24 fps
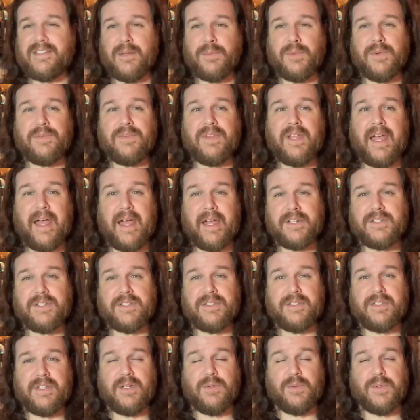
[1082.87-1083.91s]
of the action
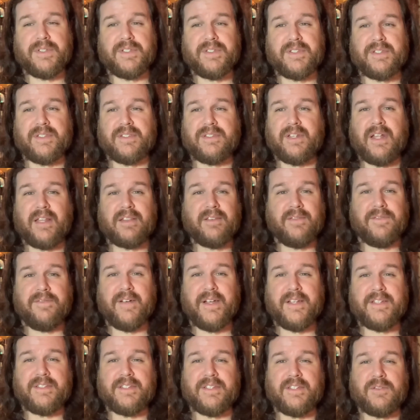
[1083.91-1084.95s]
sequences, not the
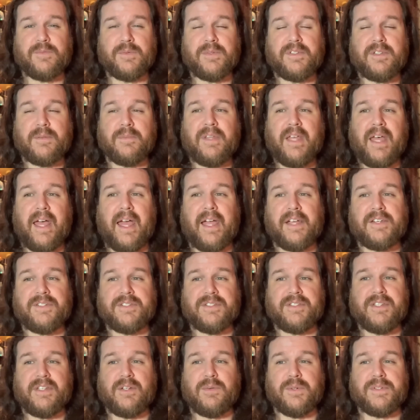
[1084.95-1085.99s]
fight scenes, but some of the action
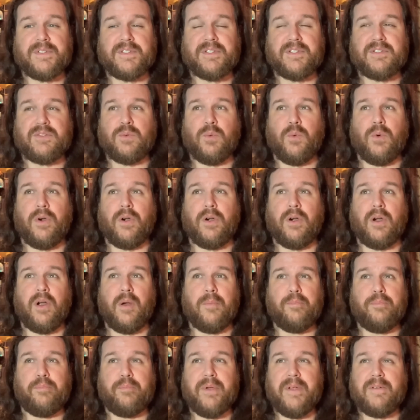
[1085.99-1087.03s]
sequences were a
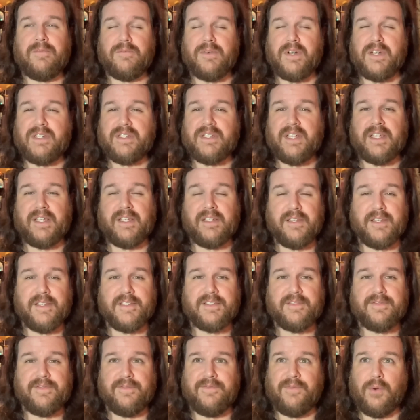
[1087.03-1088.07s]
bit
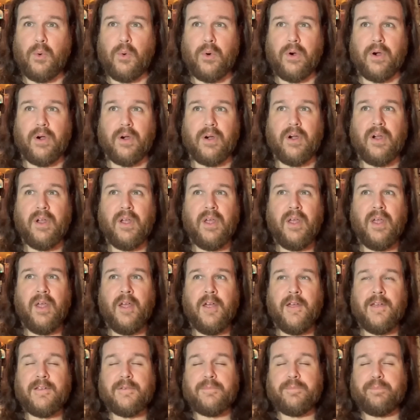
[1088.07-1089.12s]
ridiculous for
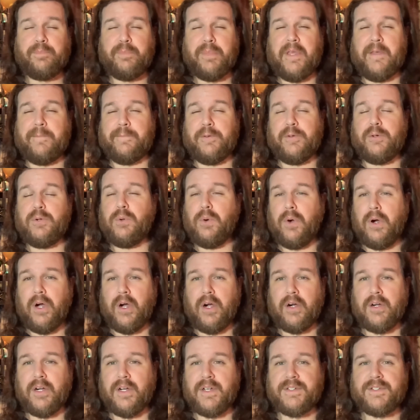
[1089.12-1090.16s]
people who
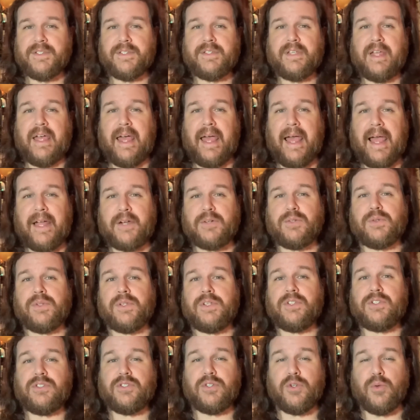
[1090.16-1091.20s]
aren't actually
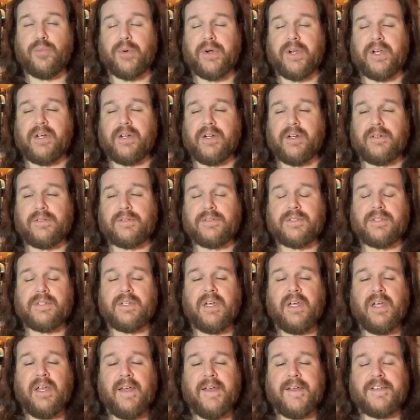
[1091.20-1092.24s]
superheroes.
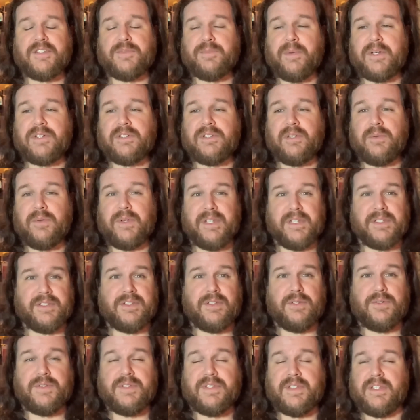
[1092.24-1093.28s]
Especially because
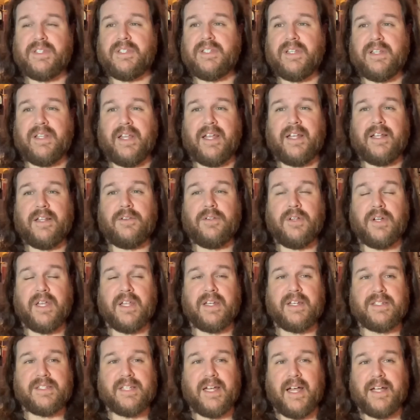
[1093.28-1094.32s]
you see Yelena look at
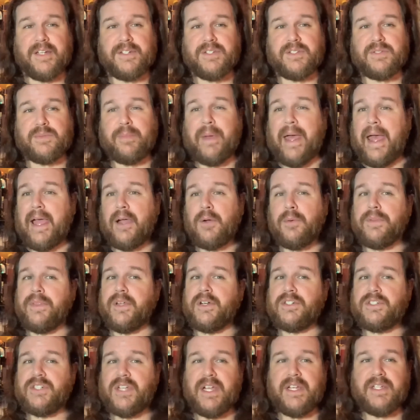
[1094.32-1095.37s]
Natasha's back when they're
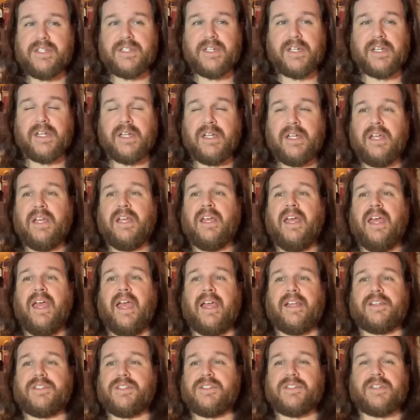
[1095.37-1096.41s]
changing,
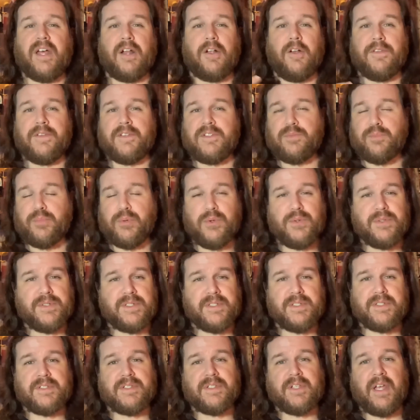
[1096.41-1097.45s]
and she's got all these
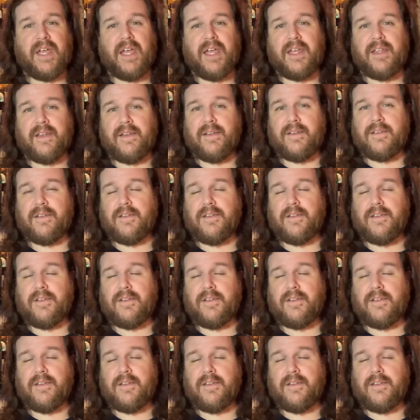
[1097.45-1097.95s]
bruises and,